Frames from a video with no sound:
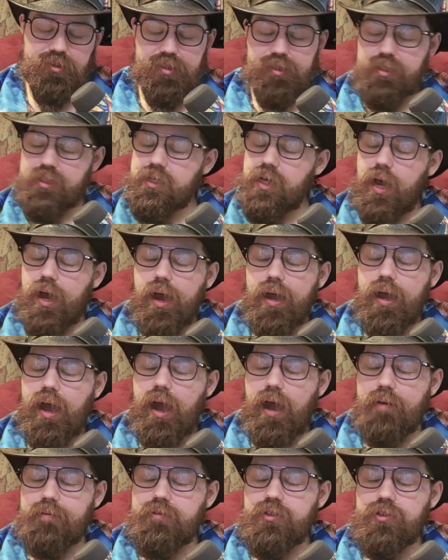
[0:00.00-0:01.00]
it. I
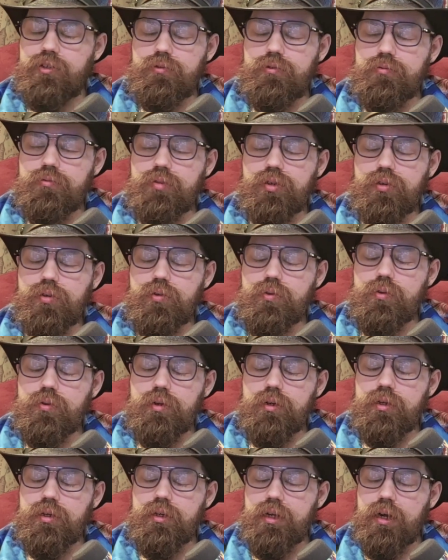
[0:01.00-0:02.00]
have to
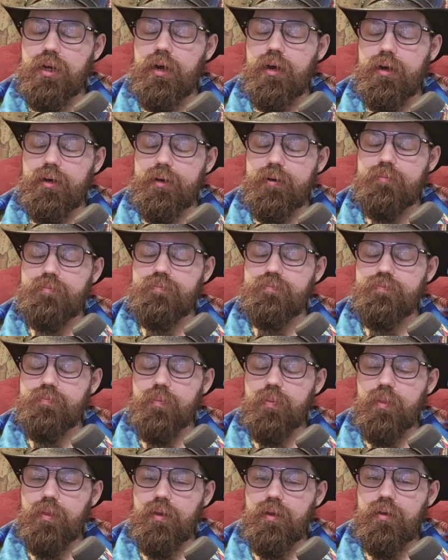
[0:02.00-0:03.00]
record
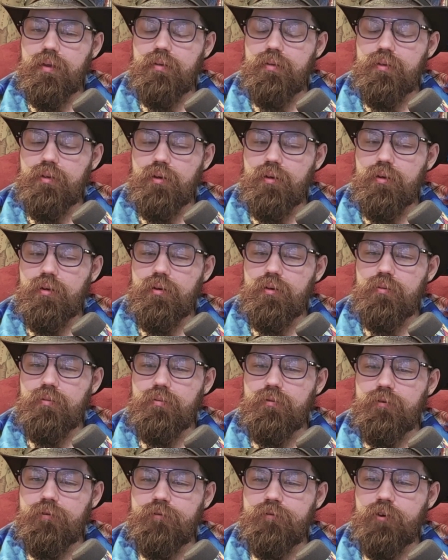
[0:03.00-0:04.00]
the
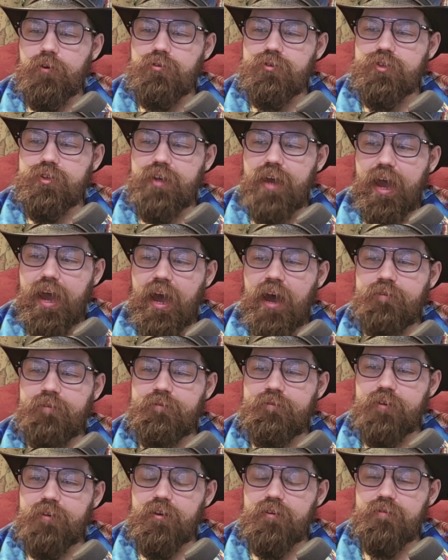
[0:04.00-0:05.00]
first
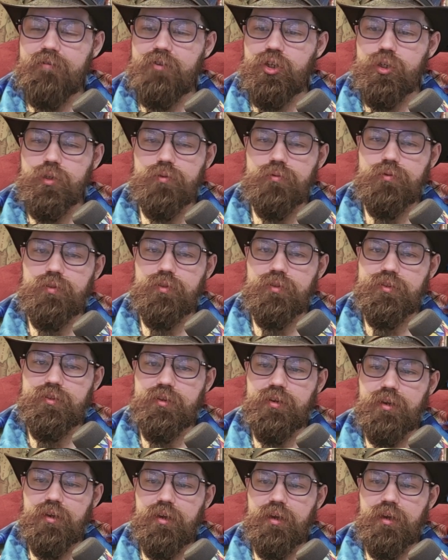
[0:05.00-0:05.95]
half of June's